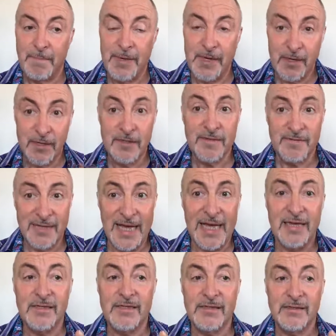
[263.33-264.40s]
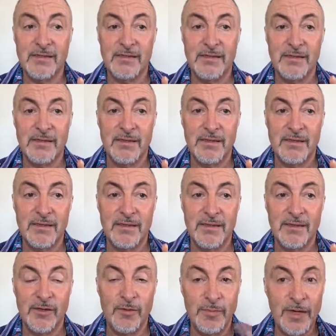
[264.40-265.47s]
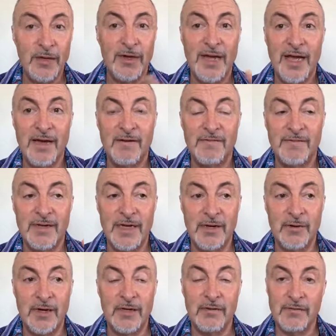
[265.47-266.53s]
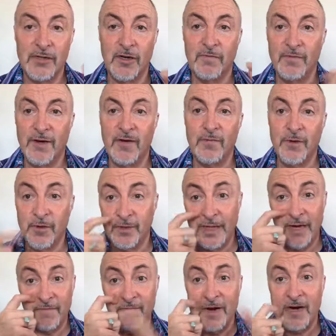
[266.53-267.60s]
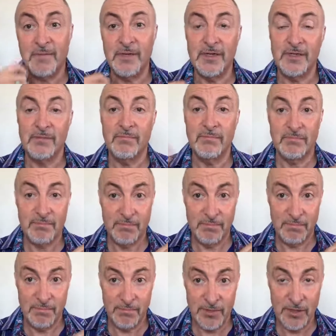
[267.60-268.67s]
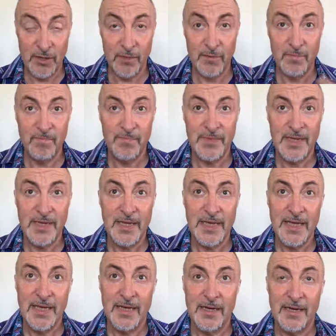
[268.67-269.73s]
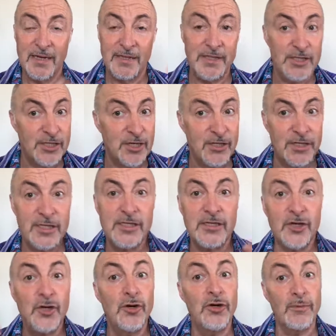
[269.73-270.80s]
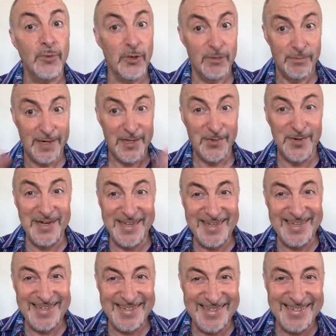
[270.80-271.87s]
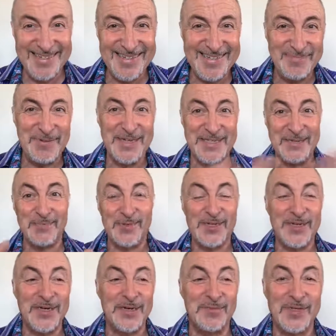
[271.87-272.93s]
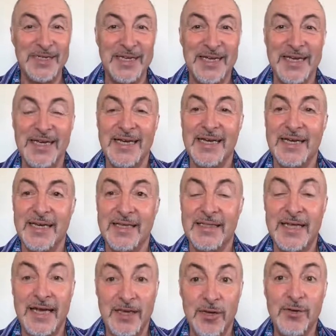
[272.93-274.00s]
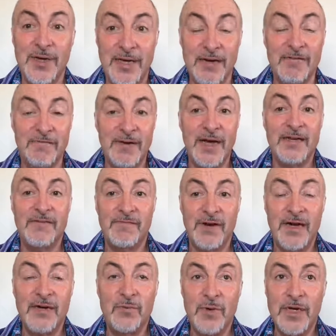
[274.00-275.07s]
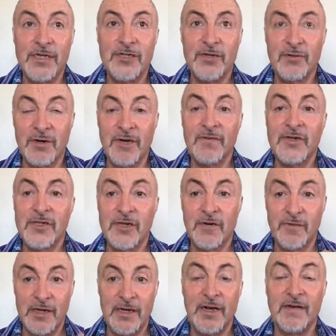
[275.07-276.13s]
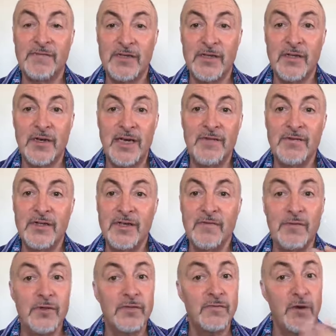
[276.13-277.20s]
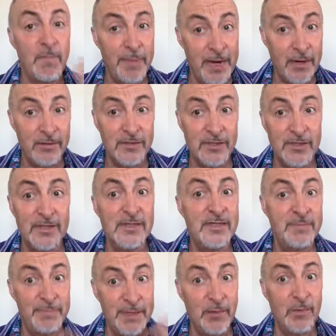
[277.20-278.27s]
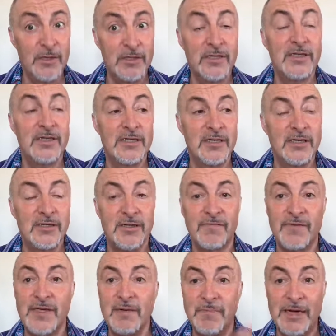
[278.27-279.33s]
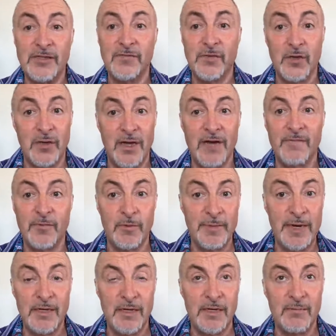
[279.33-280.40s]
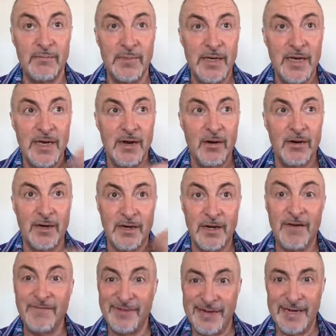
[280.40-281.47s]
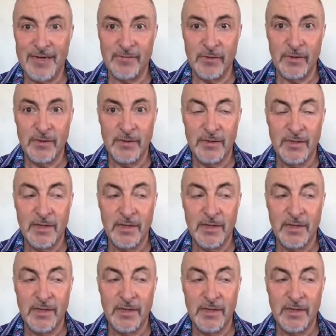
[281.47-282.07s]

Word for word: Because of that, you may not have a great deal of self-love when you're in that environment. So, this is, this is curable, by the way. Let's put it in simple terms. That you can, in fact, find ways to love yourself enough so that even the influence of your parents, and these are the big ones in the sense of the impact of your life um, on a love level,